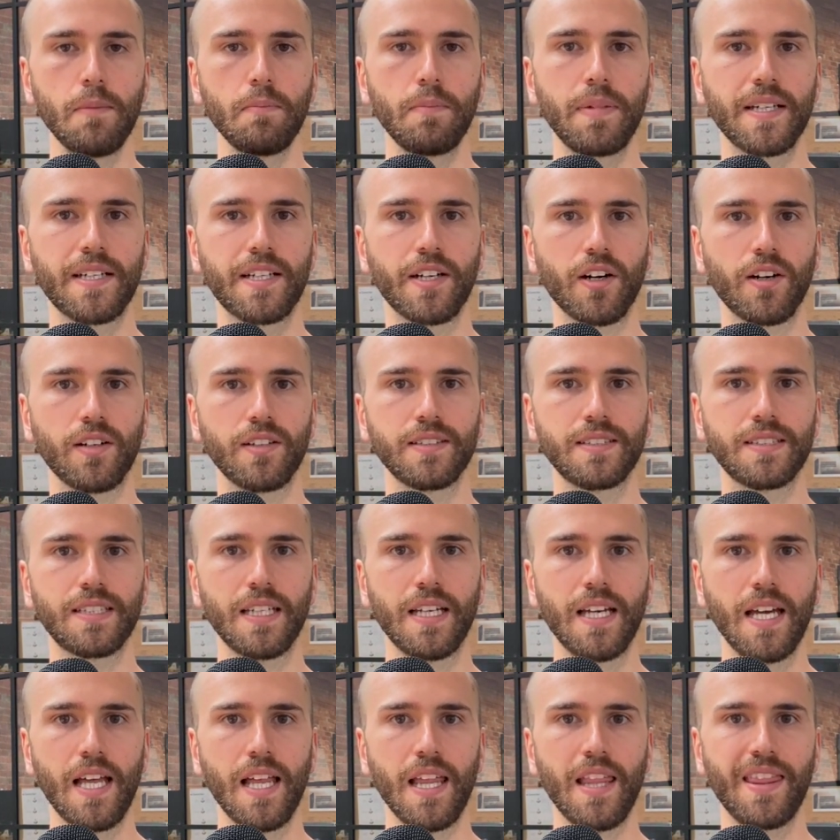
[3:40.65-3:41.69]
because
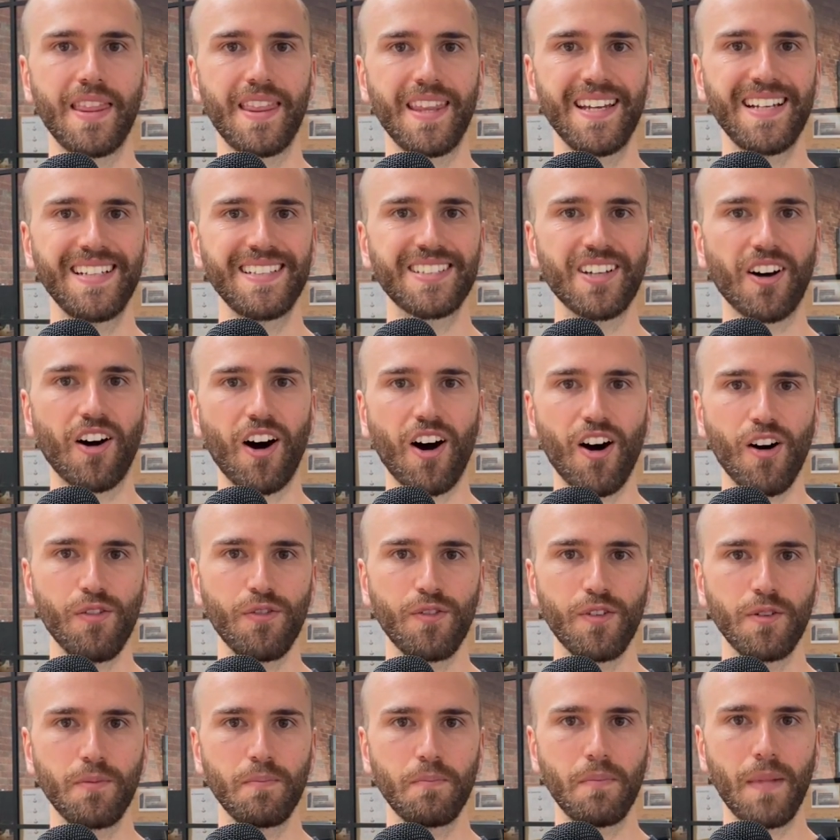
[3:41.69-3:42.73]
these
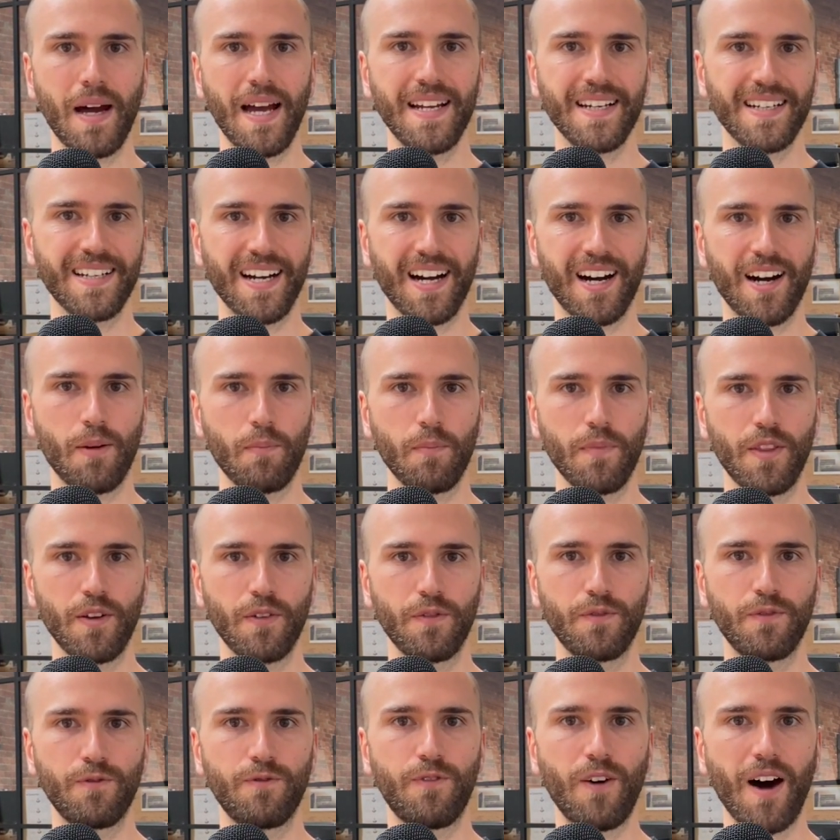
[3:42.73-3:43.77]
often make up the
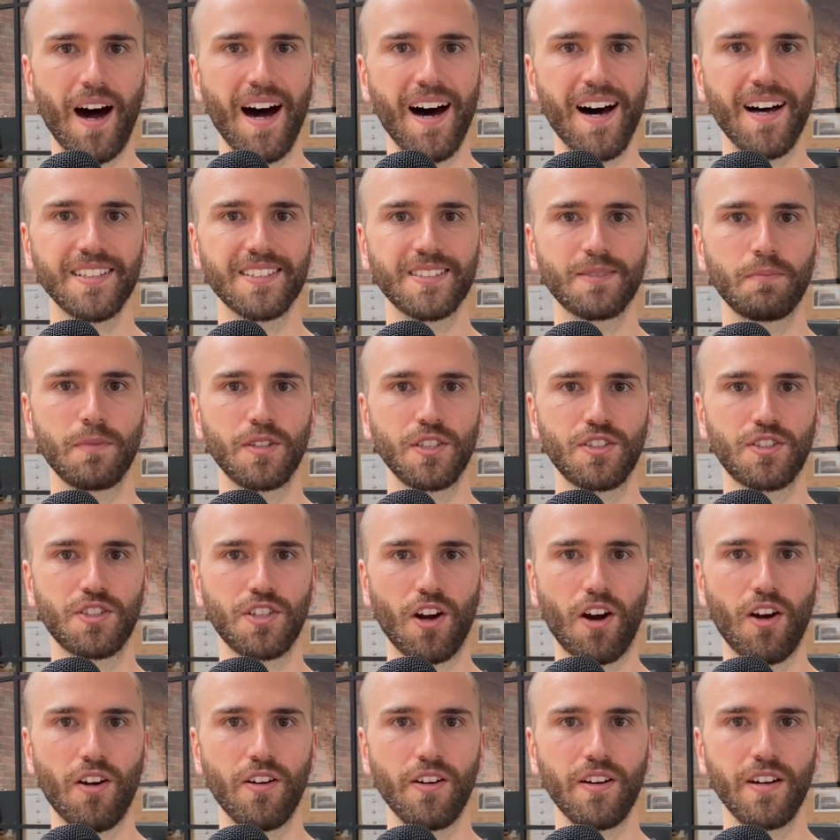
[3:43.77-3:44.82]
vast
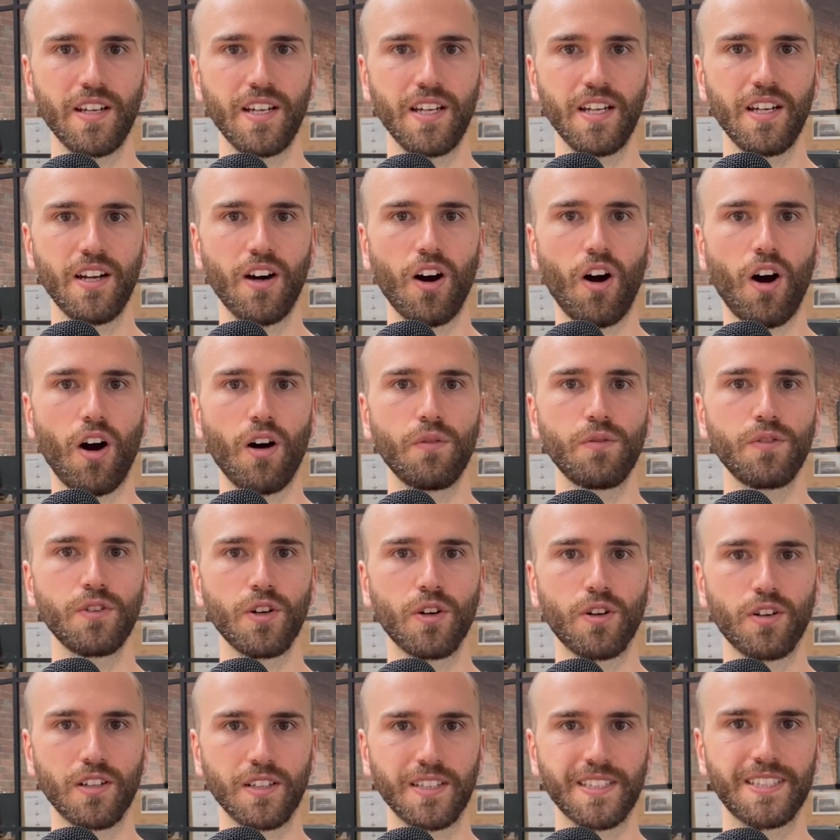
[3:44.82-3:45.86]
majority of
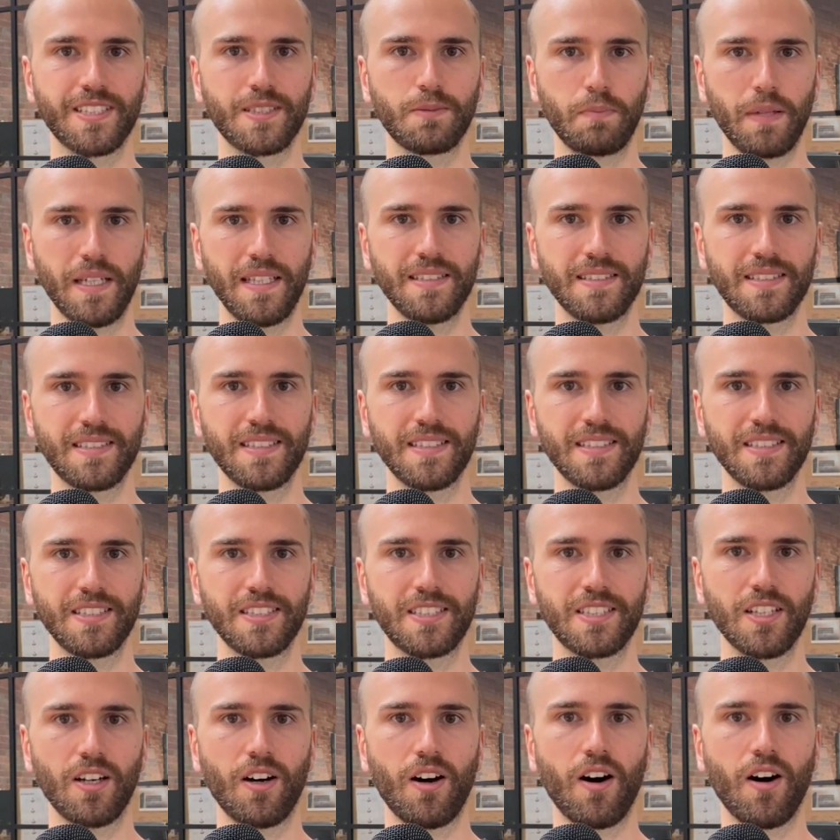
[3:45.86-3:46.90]
your
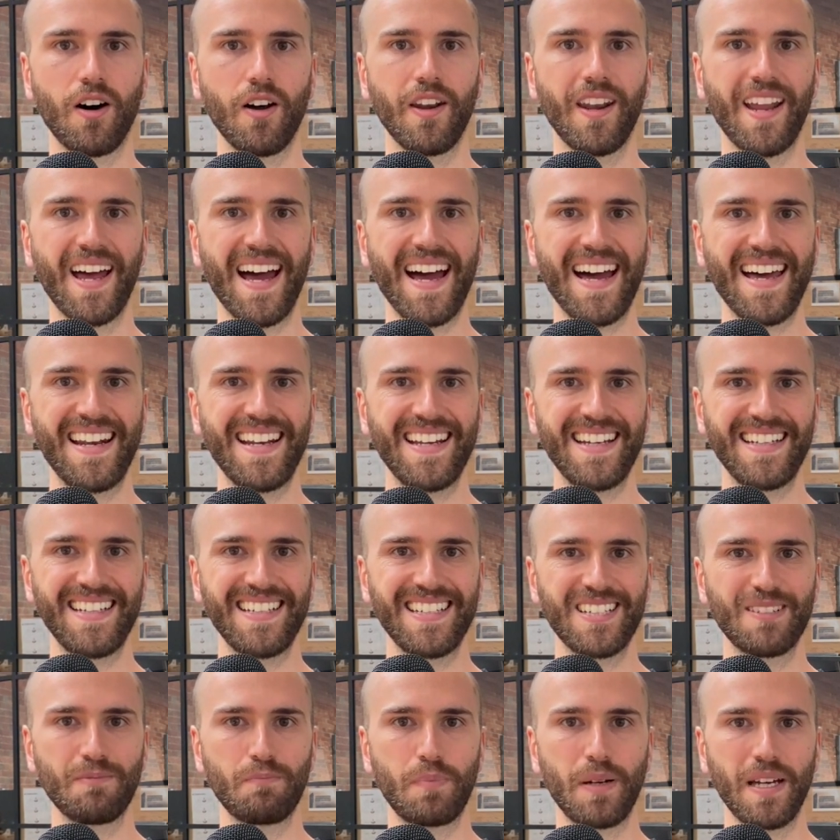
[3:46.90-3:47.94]
expenses on an
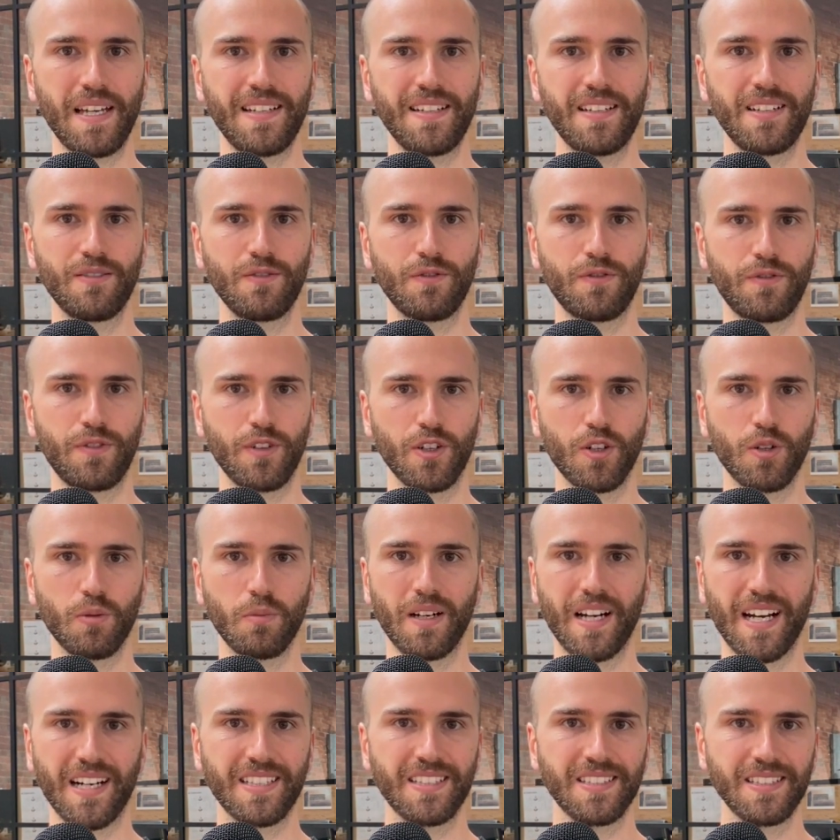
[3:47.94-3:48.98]
independent film,
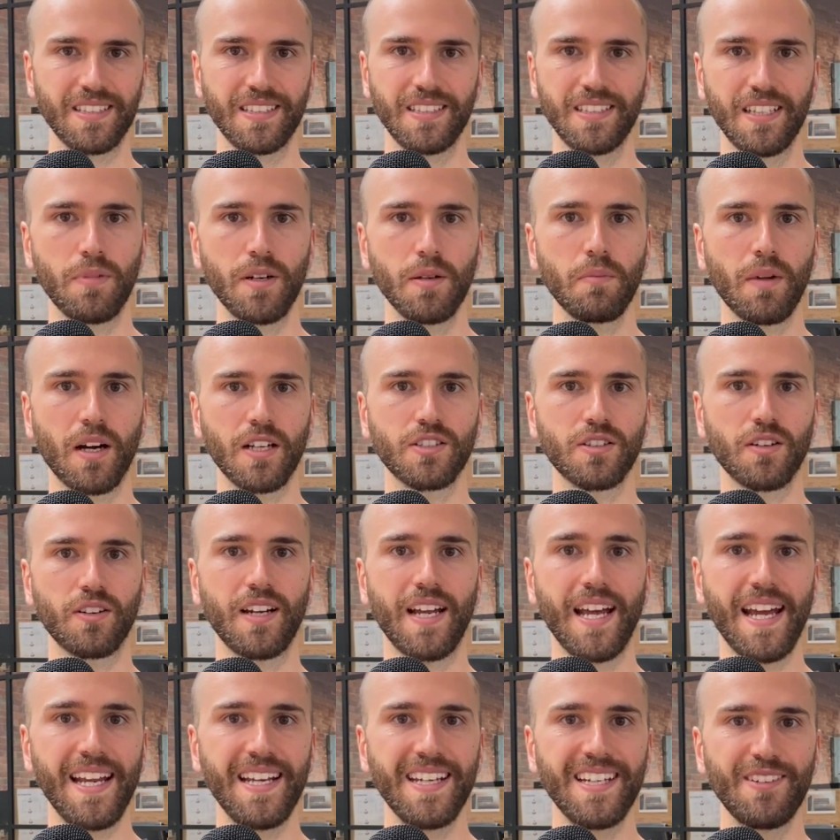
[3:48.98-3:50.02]
and actually pretty much
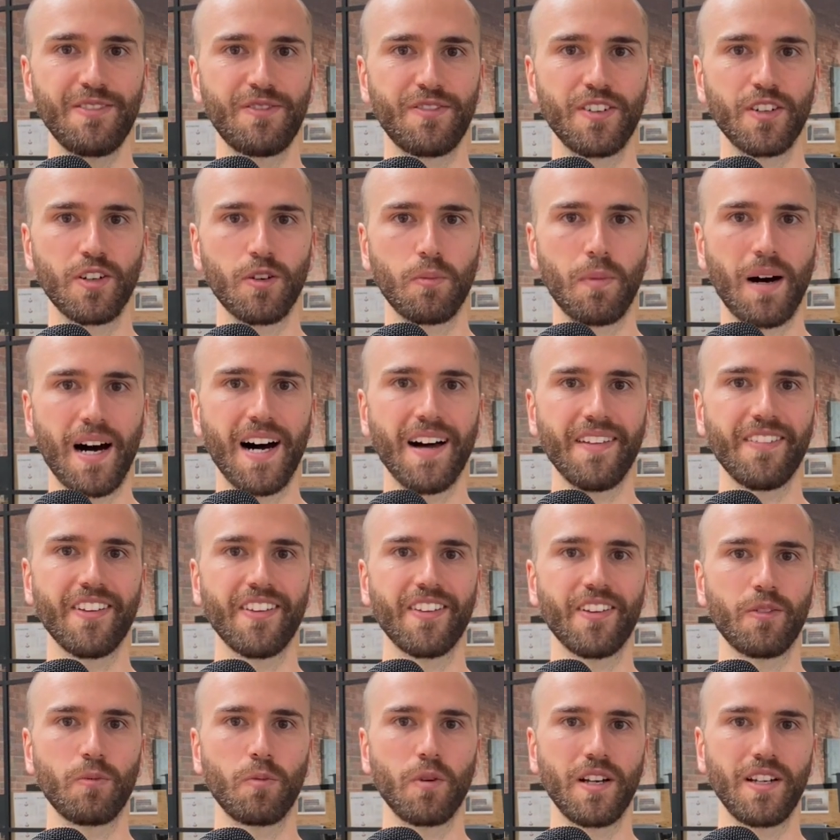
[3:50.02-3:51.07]
on any film other
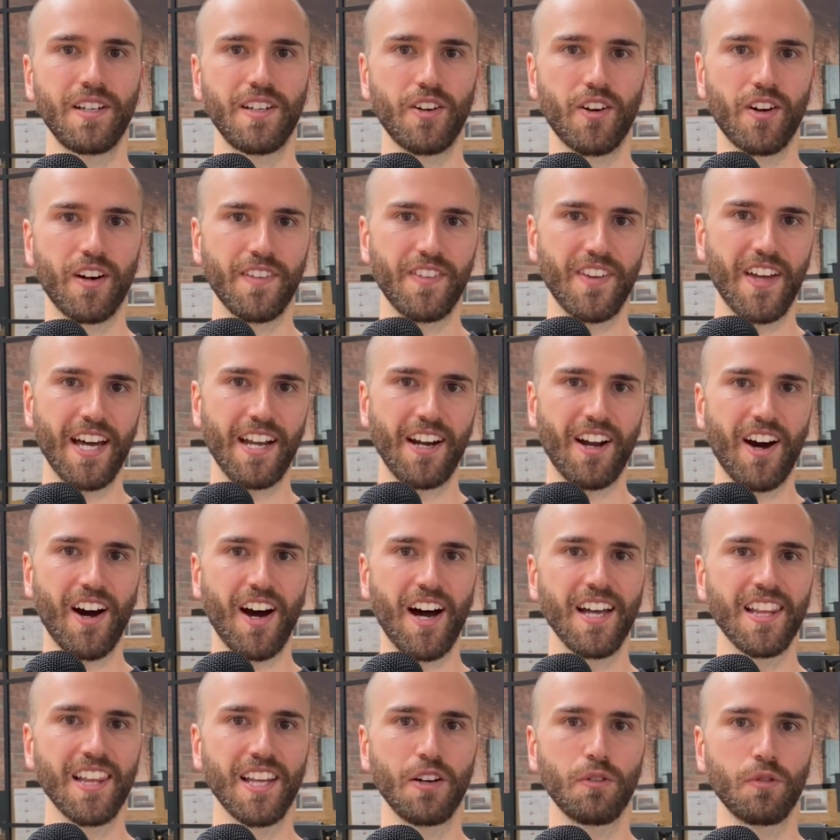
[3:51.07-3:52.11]
than when you're at that
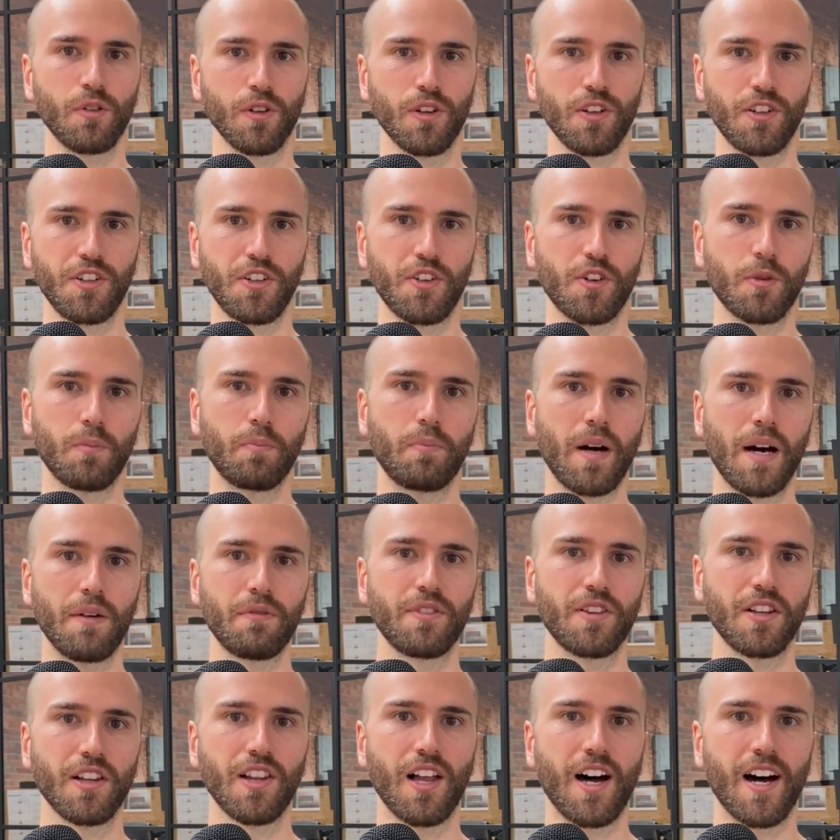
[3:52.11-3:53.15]
high level and your
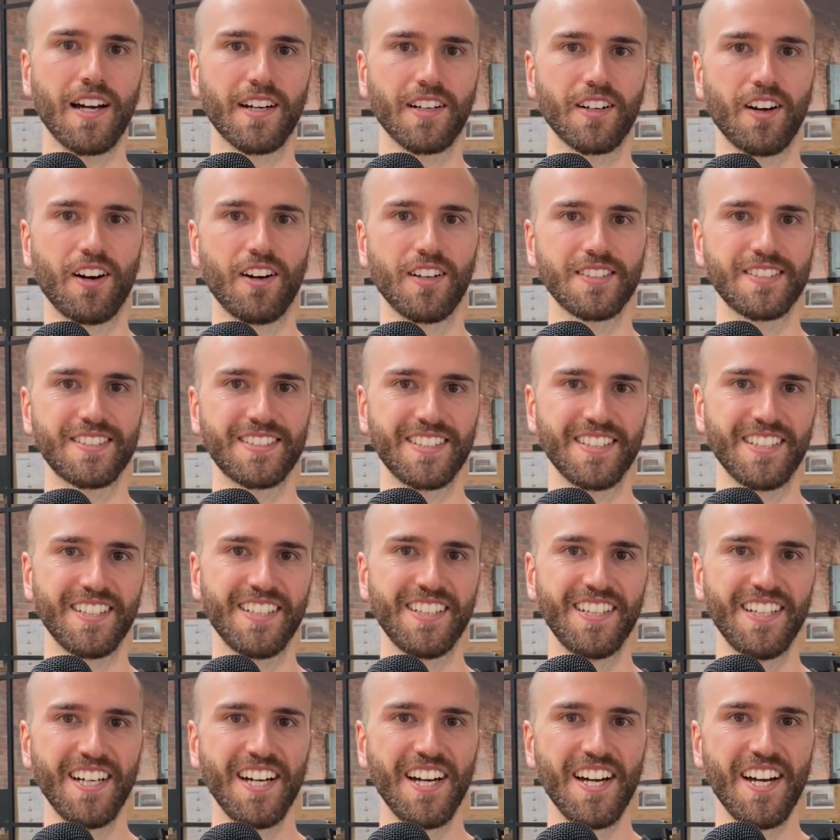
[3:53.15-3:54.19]
above the line costs are